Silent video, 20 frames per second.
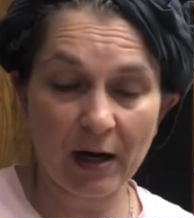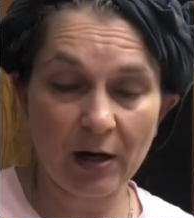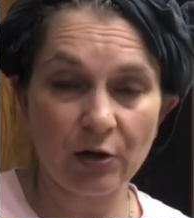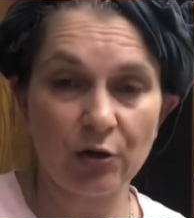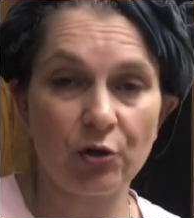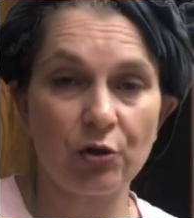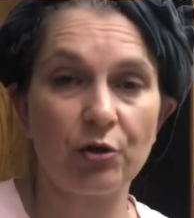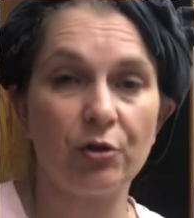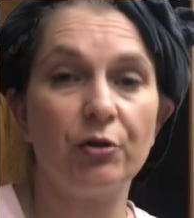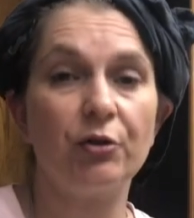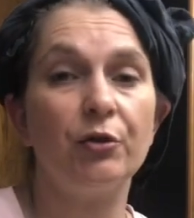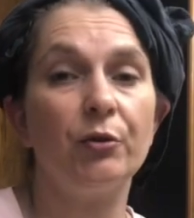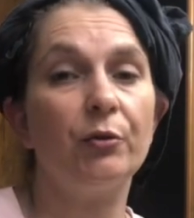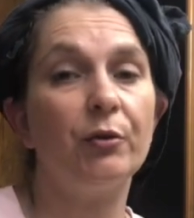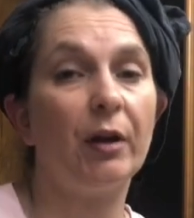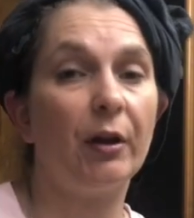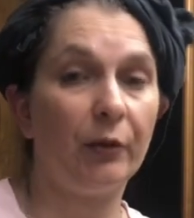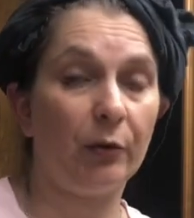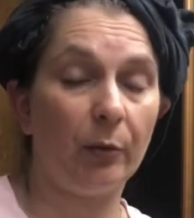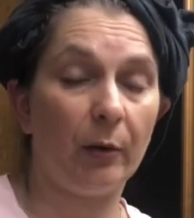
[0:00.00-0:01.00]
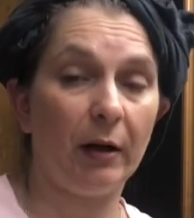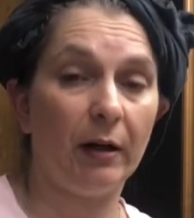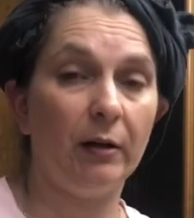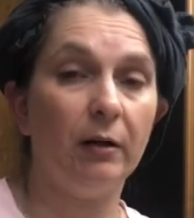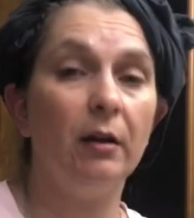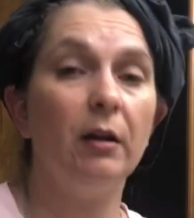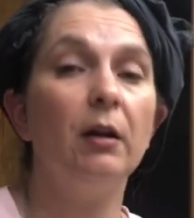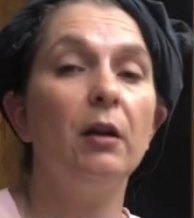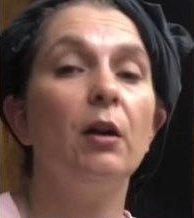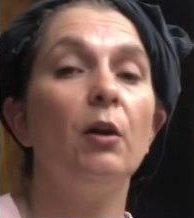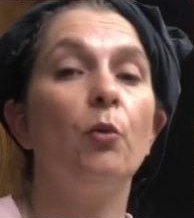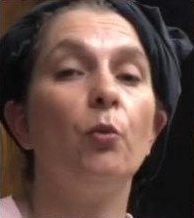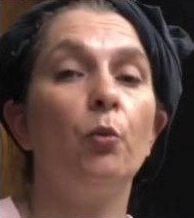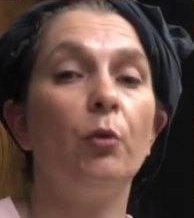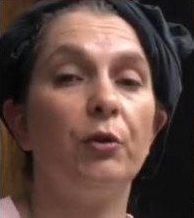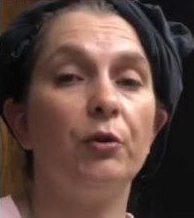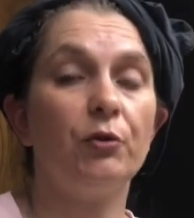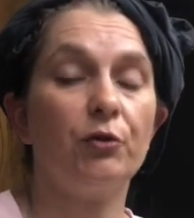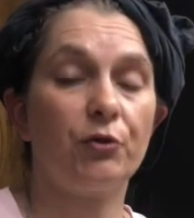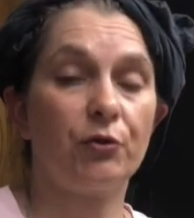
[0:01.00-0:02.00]
you should do another one
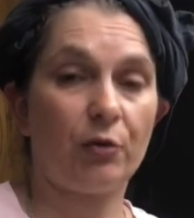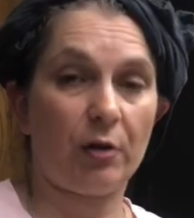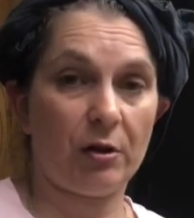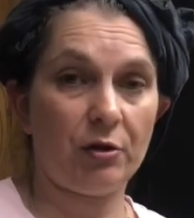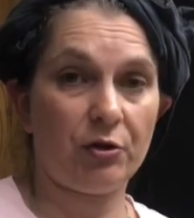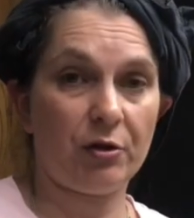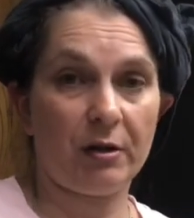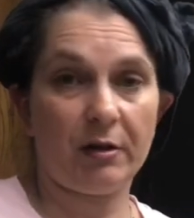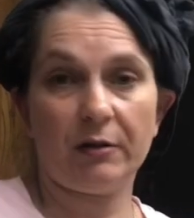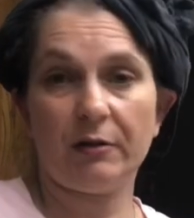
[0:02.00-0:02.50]
when you're scrunching.